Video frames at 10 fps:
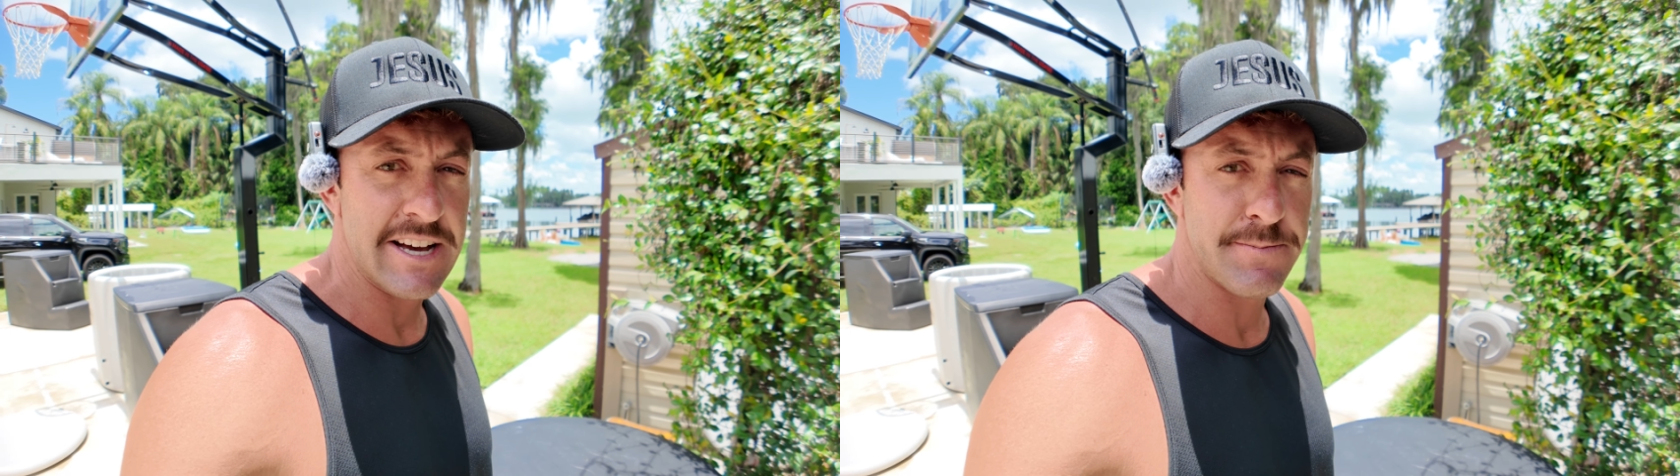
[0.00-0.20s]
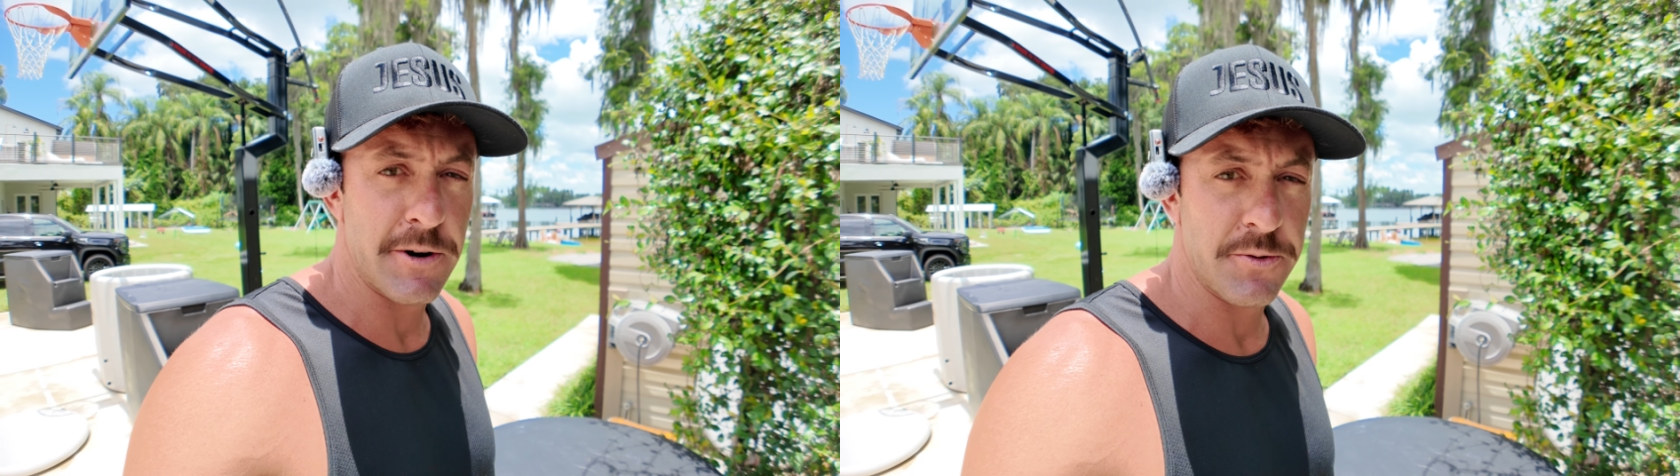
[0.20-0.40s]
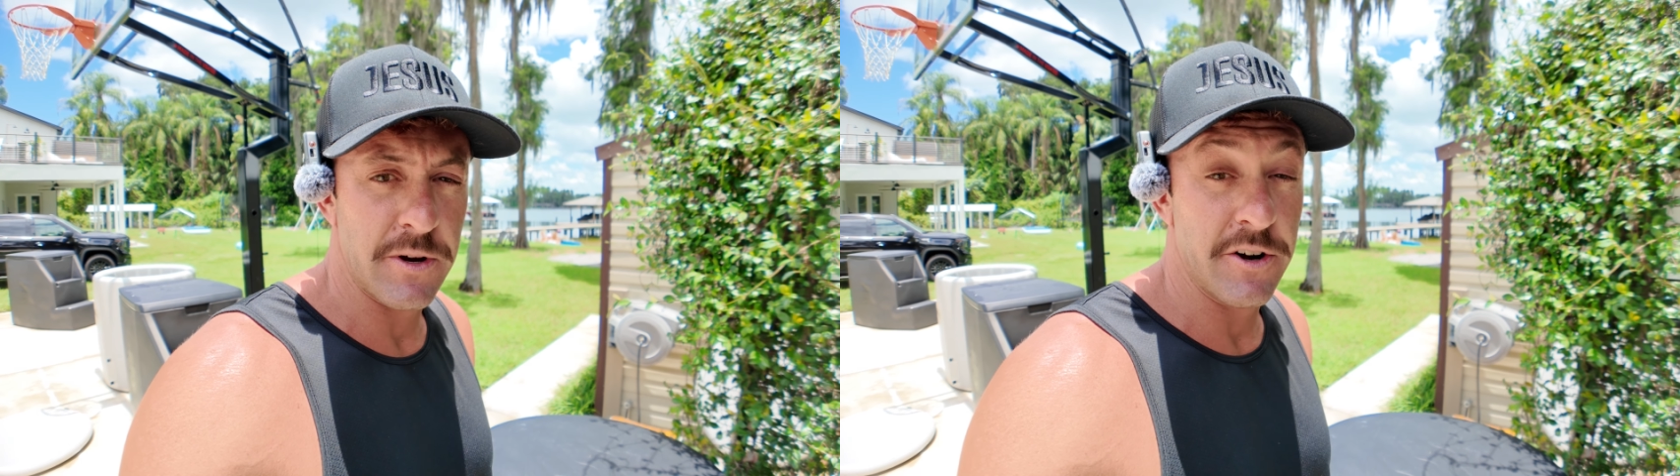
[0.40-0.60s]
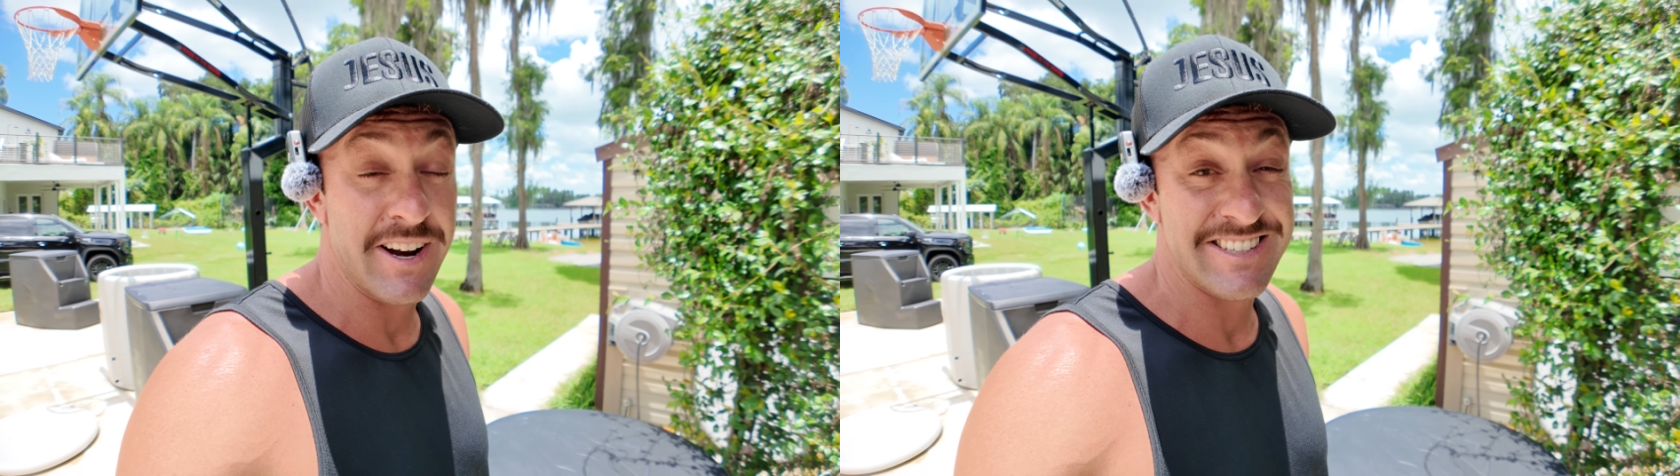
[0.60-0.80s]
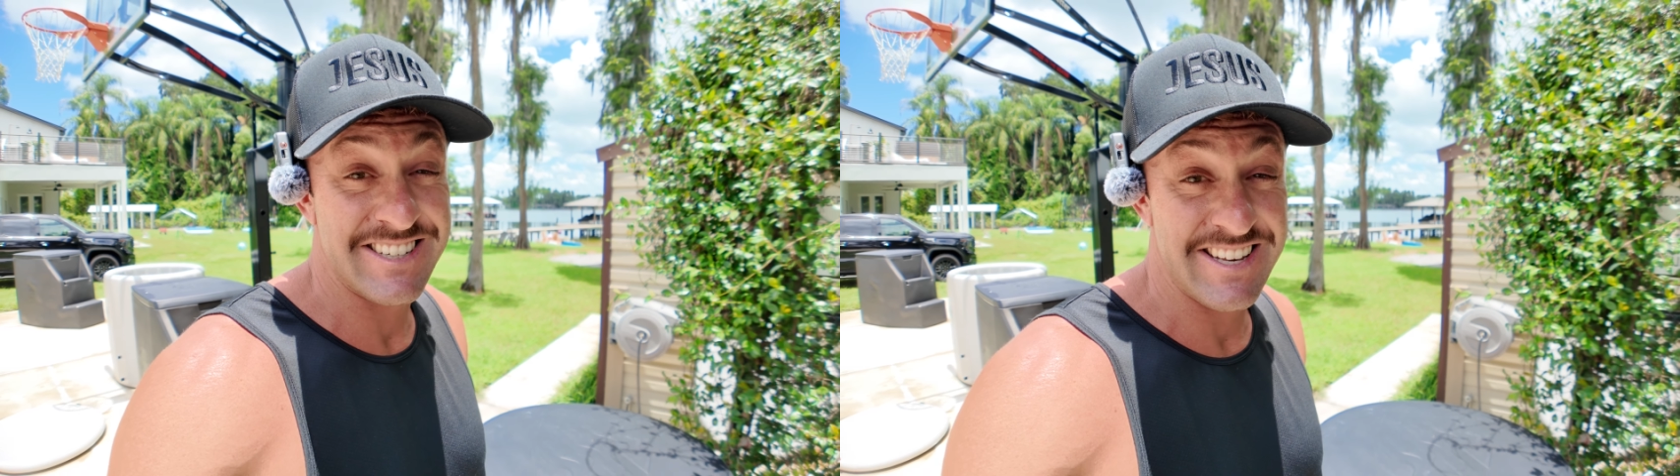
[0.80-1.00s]
The ice barrel
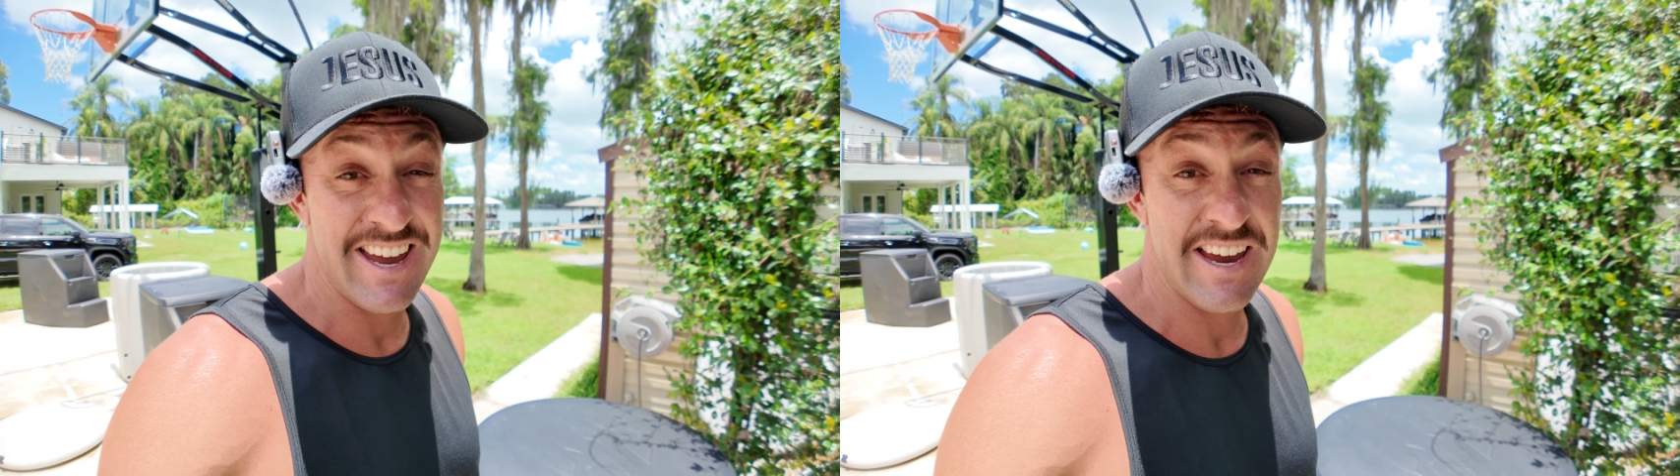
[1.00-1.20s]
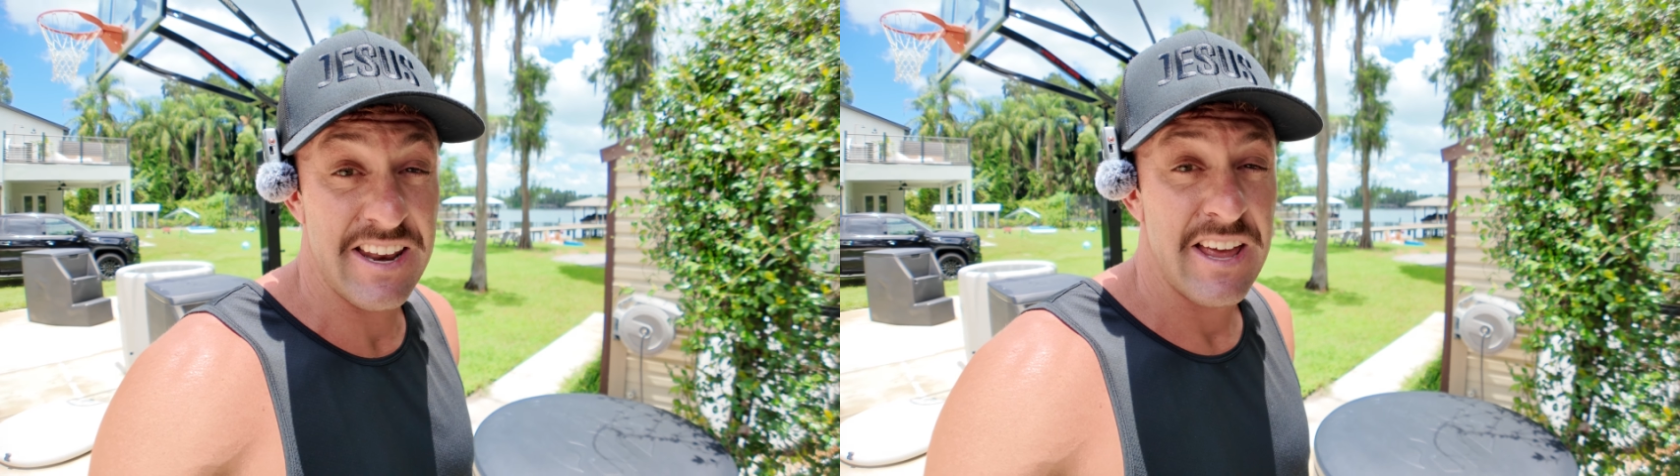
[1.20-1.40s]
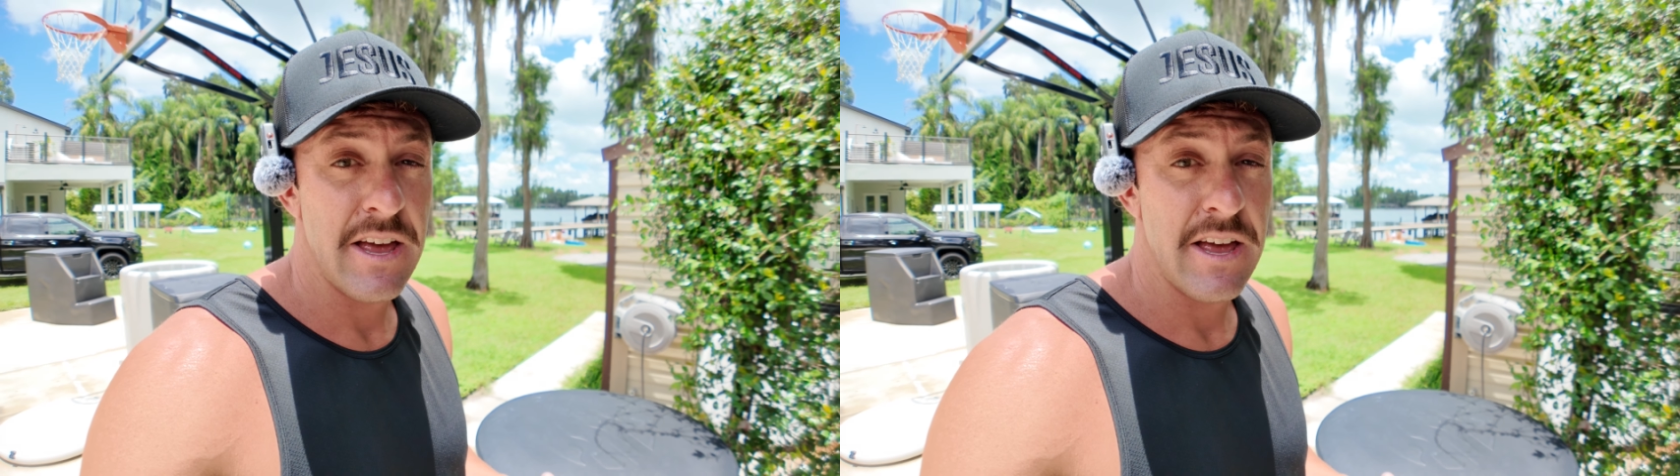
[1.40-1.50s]
300 has stayed